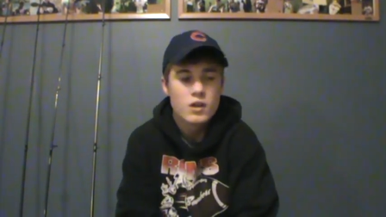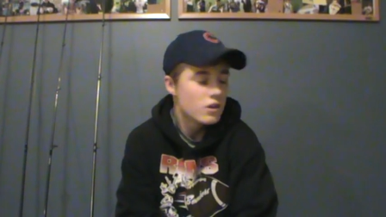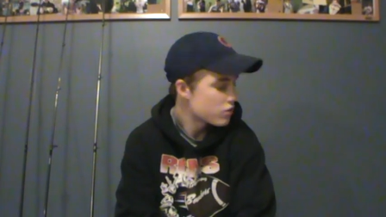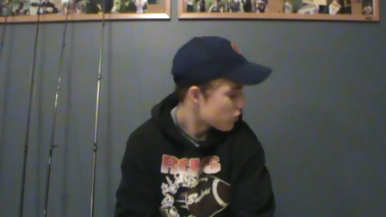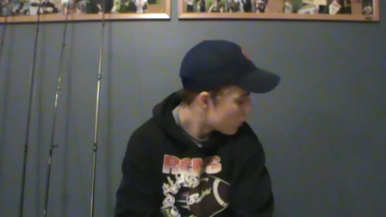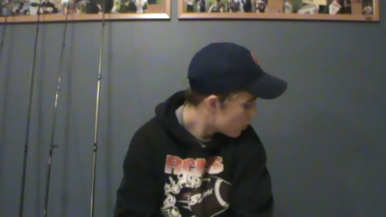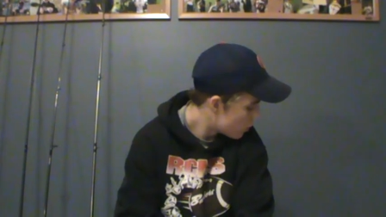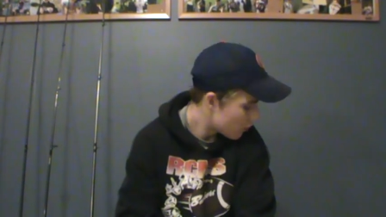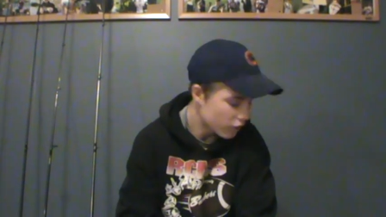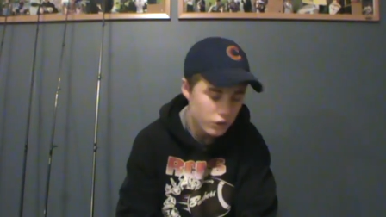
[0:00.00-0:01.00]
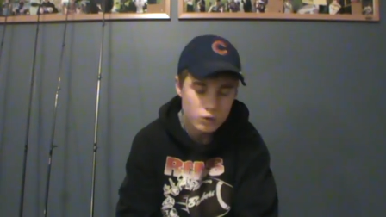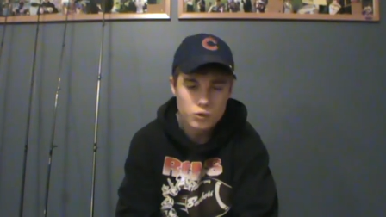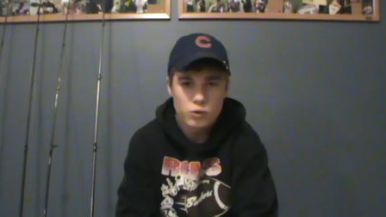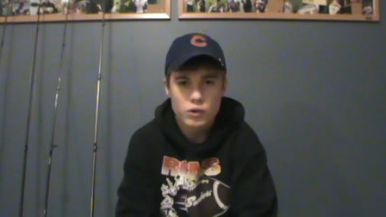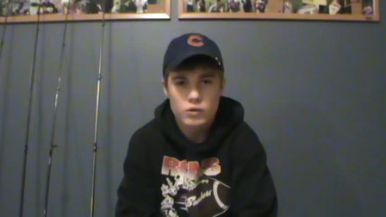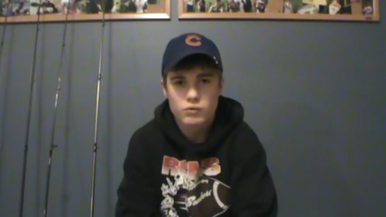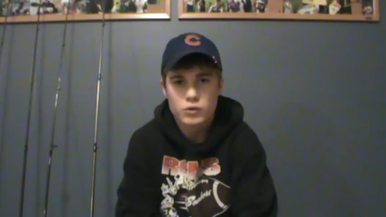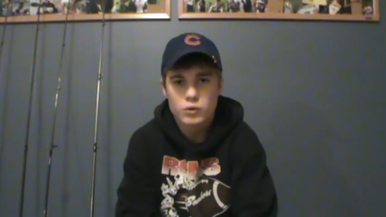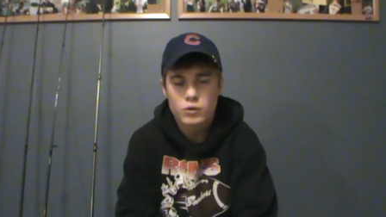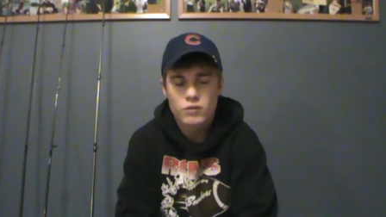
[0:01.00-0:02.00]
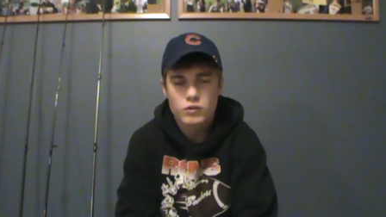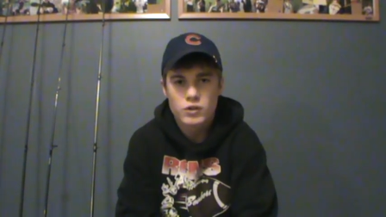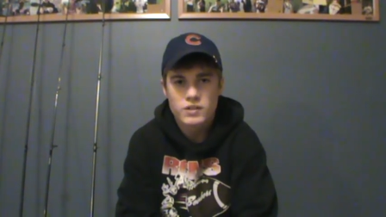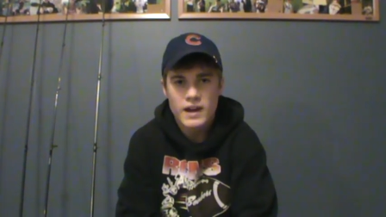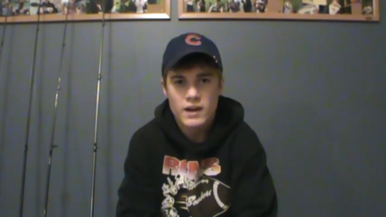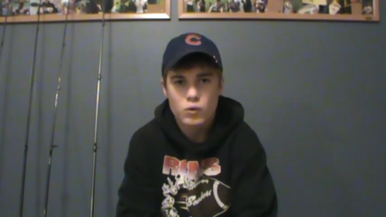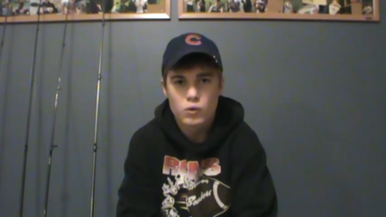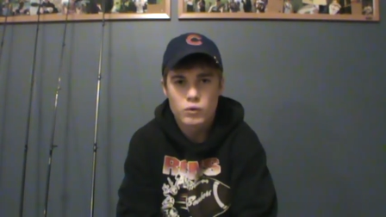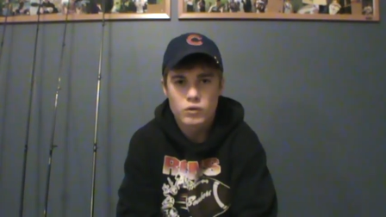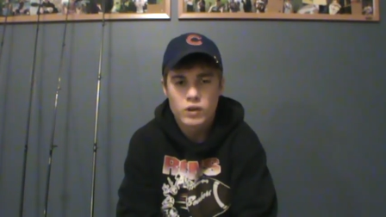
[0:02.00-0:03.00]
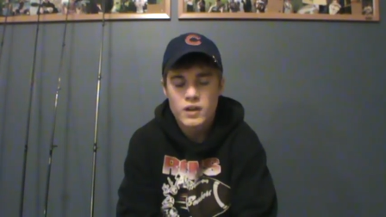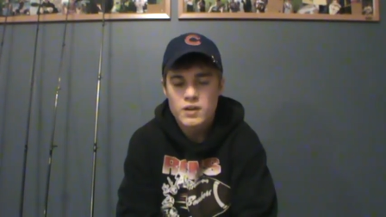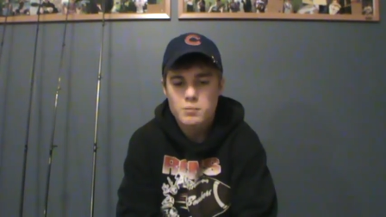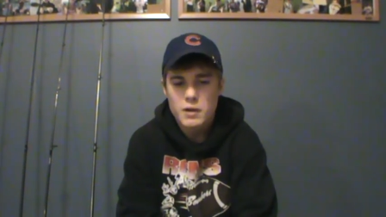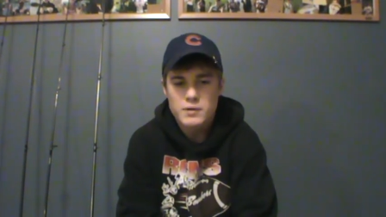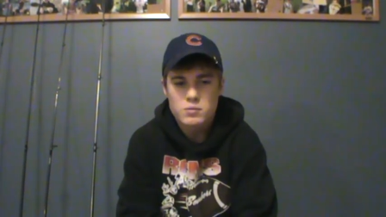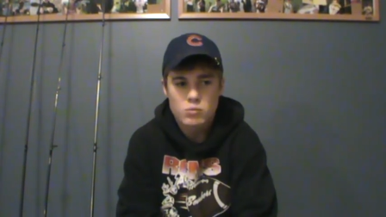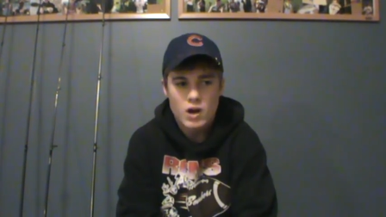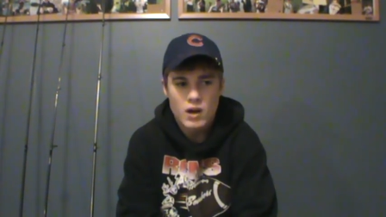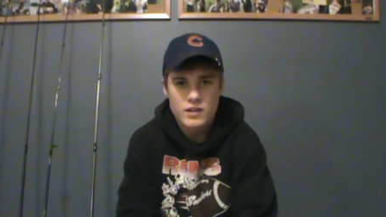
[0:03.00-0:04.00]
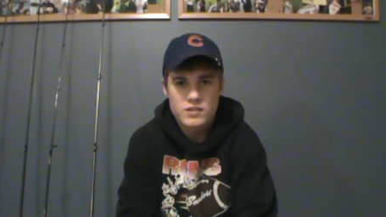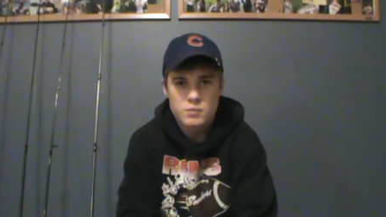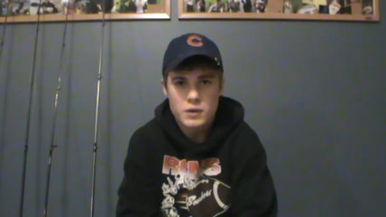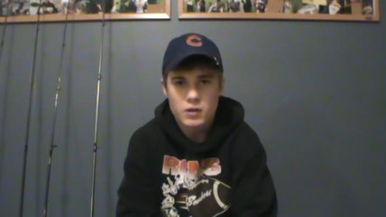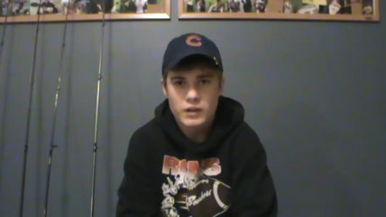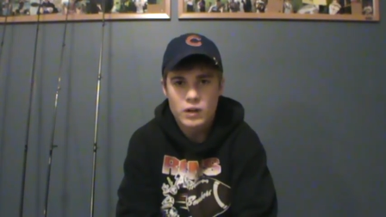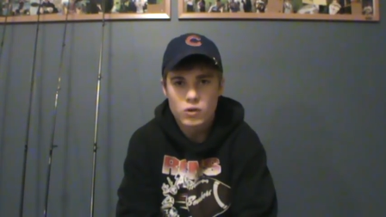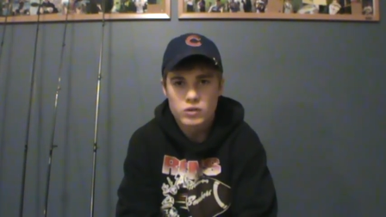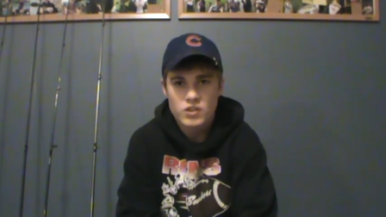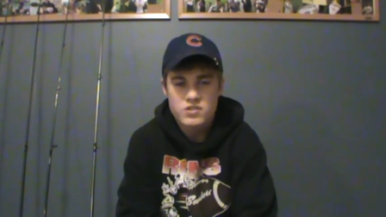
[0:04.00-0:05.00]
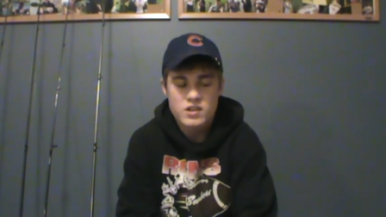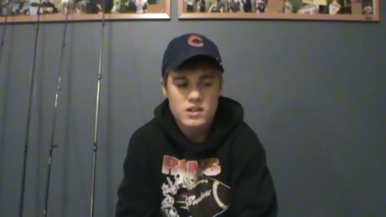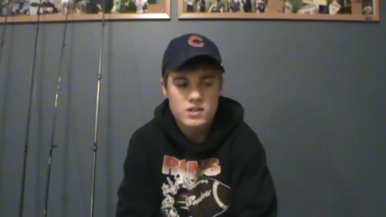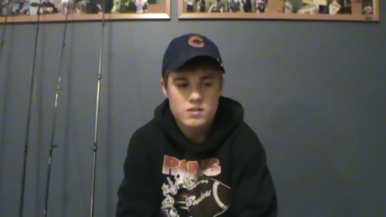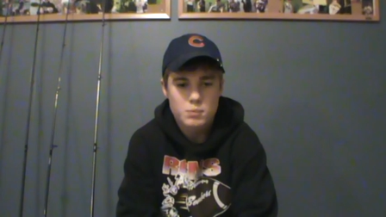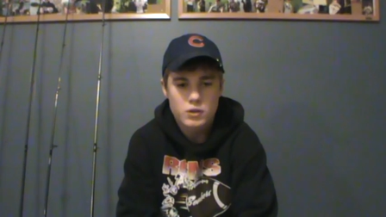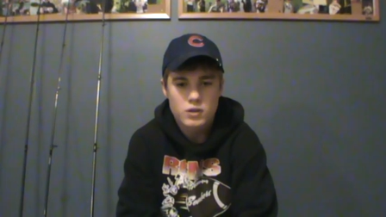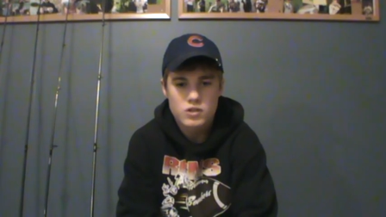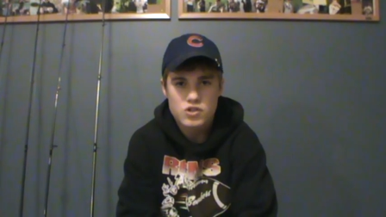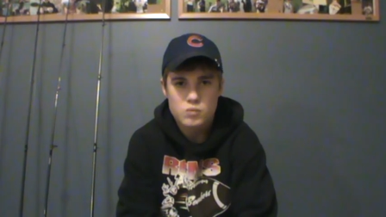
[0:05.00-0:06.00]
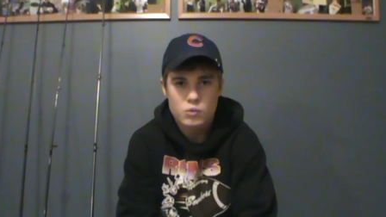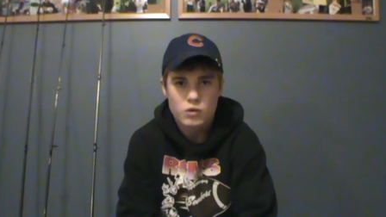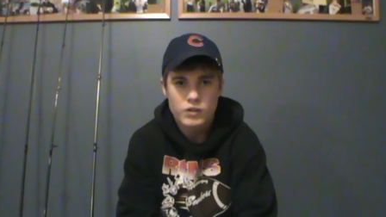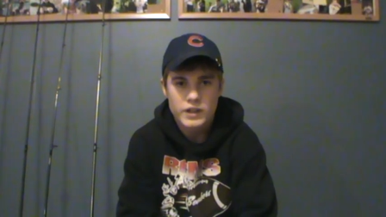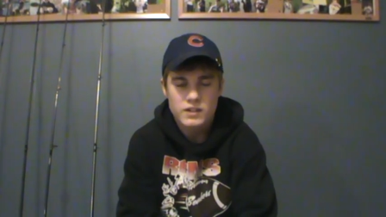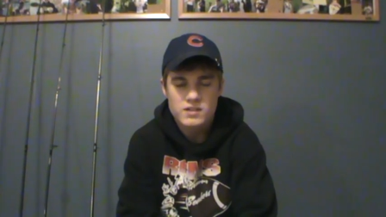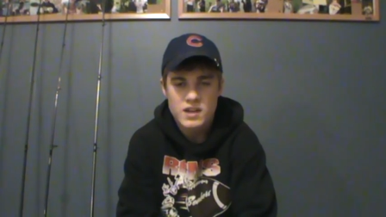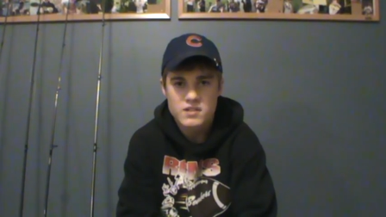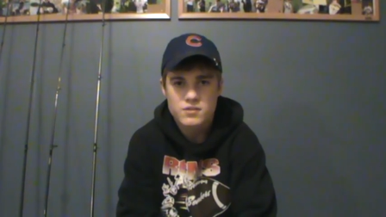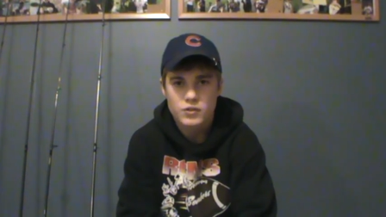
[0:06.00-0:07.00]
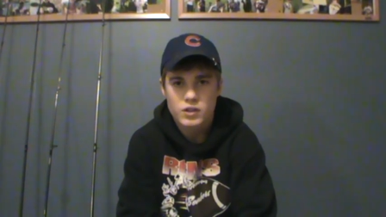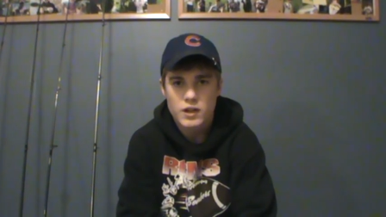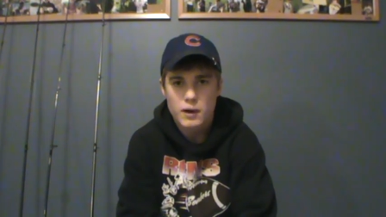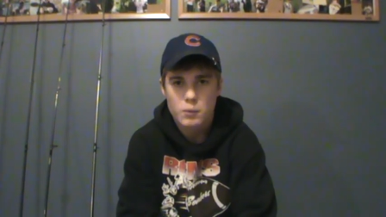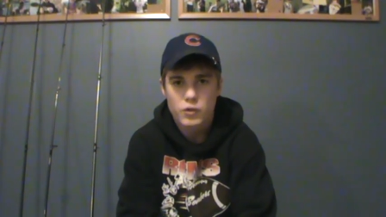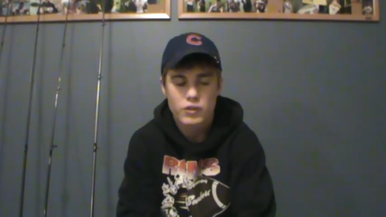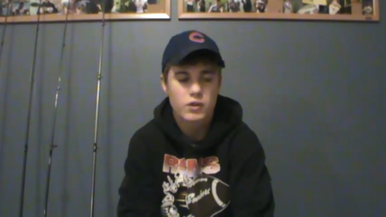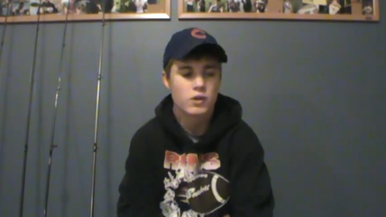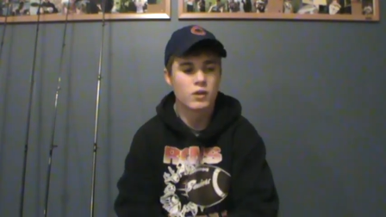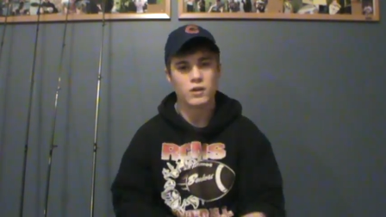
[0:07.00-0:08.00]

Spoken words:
So, I'm going to do a quick review over tackle and maybe some rods, depending on how long this takes, but just more like a test for the camera than